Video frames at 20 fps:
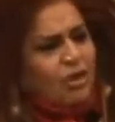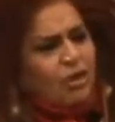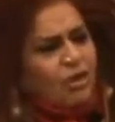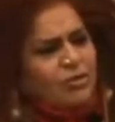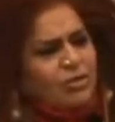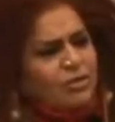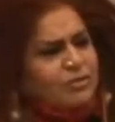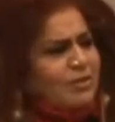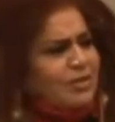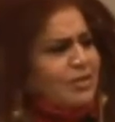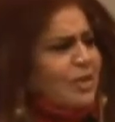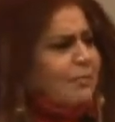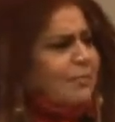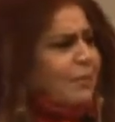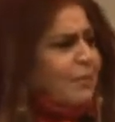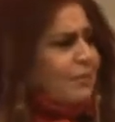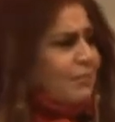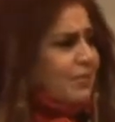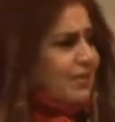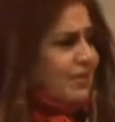how much money I
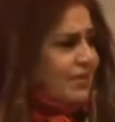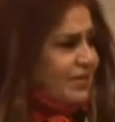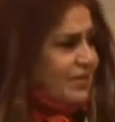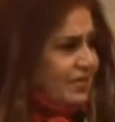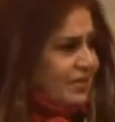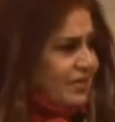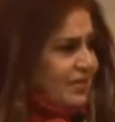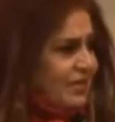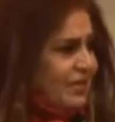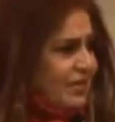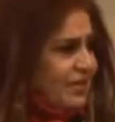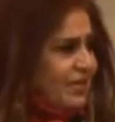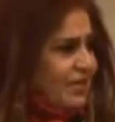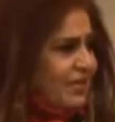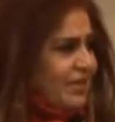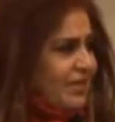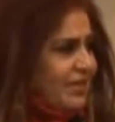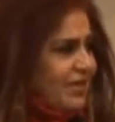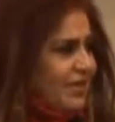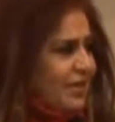pump in
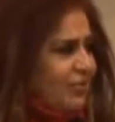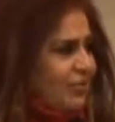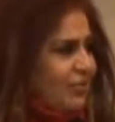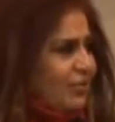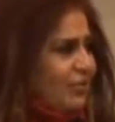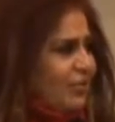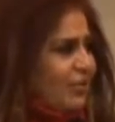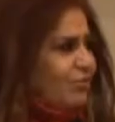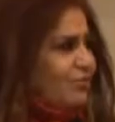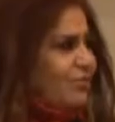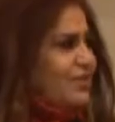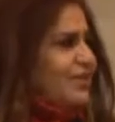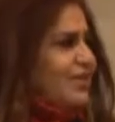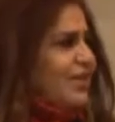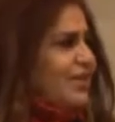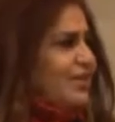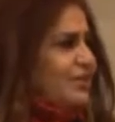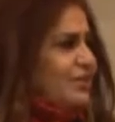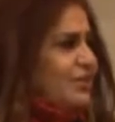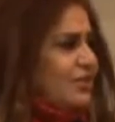it will not be there.